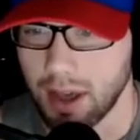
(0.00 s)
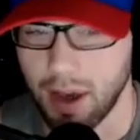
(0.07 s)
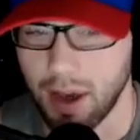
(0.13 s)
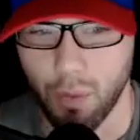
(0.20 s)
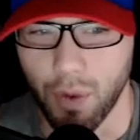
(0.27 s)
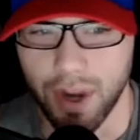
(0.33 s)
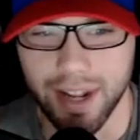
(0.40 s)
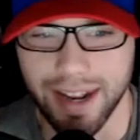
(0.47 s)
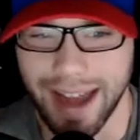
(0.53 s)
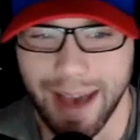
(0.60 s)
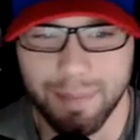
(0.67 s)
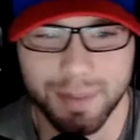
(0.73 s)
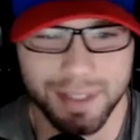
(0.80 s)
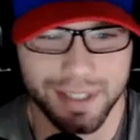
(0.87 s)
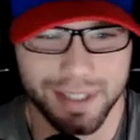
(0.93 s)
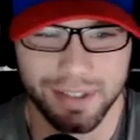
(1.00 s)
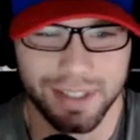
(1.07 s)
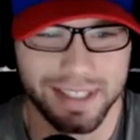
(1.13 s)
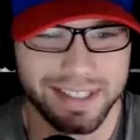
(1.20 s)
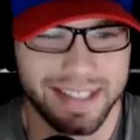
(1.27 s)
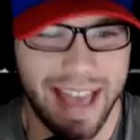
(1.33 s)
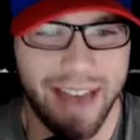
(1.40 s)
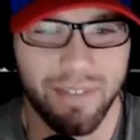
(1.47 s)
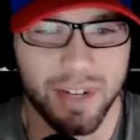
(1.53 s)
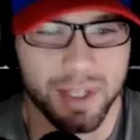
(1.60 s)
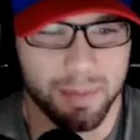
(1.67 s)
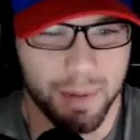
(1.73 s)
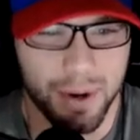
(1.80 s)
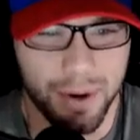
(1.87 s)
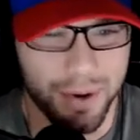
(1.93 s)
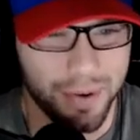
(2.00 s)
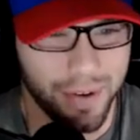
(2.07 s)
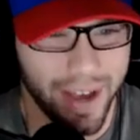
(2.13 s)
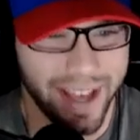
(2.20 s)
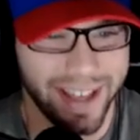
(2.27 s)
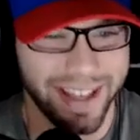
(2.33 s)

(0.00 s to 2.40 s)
What an absolutely savage move.